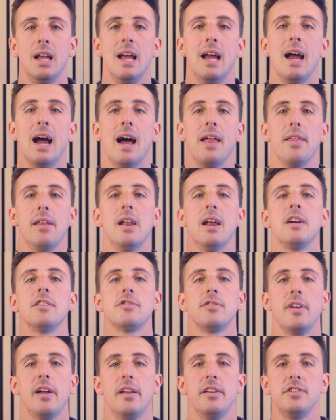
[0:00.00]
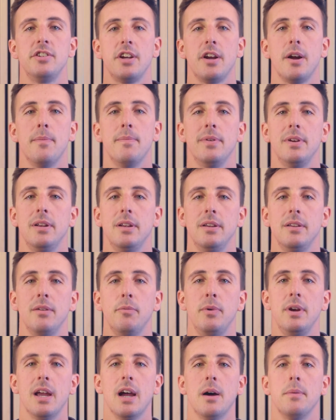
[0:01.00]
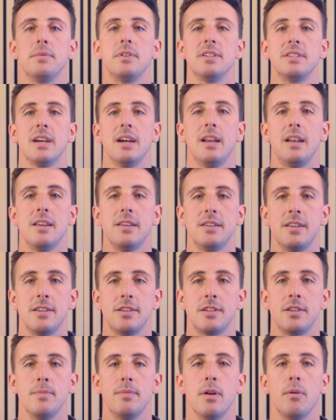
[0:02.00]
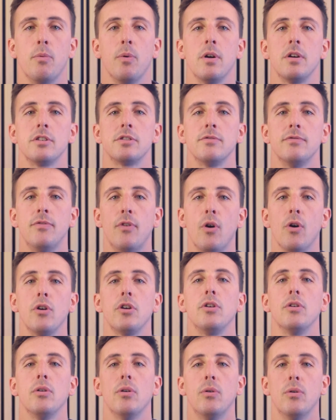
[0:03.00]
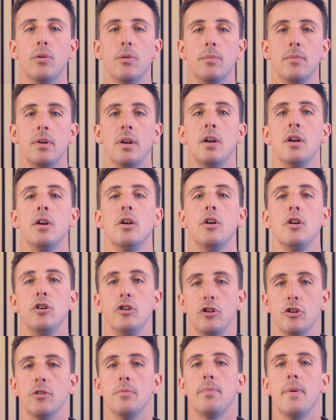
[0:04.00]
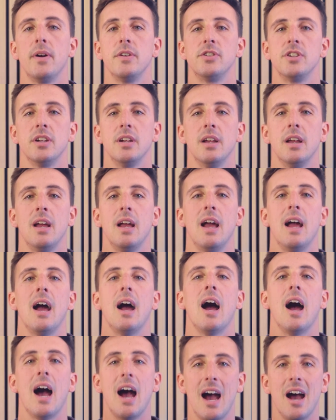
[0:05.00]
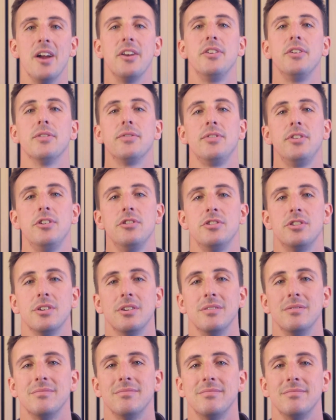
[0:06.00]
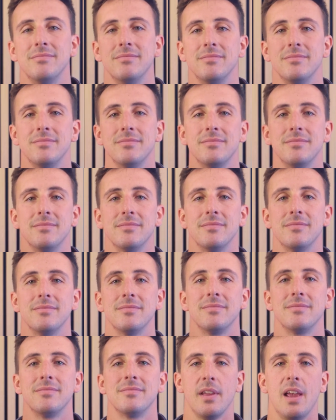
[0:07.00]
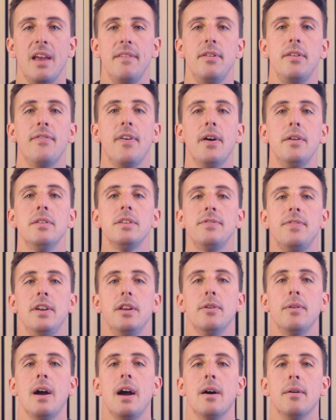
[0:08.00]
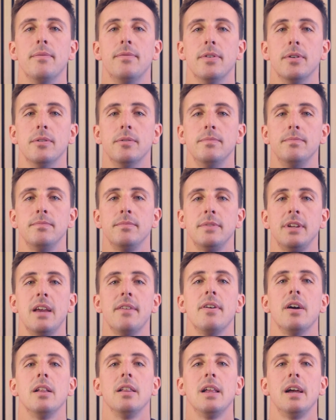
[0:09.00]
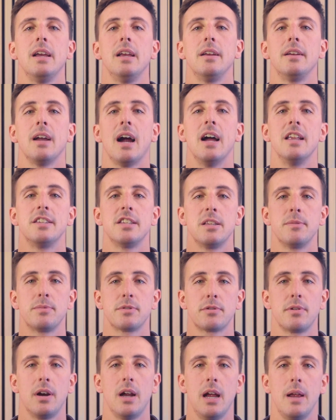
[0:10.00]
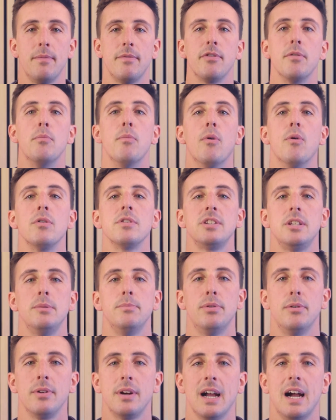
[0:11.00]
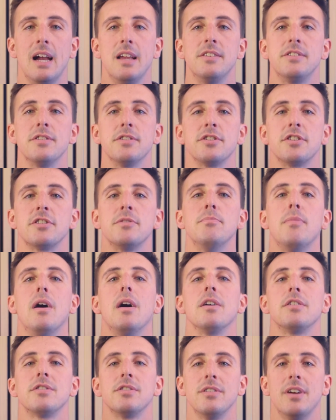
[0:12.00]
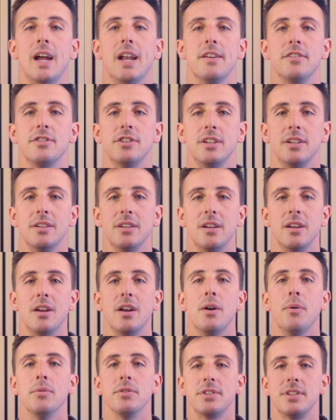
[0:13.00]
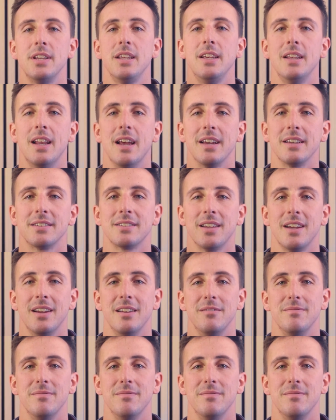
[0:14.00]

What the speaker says: At the Natural Energy Company, we help design a system that works for your home, your budget, and your future. If you found this video helpful, give it a like and subscribe for more simple guides to smarter energy. We'll see you next time.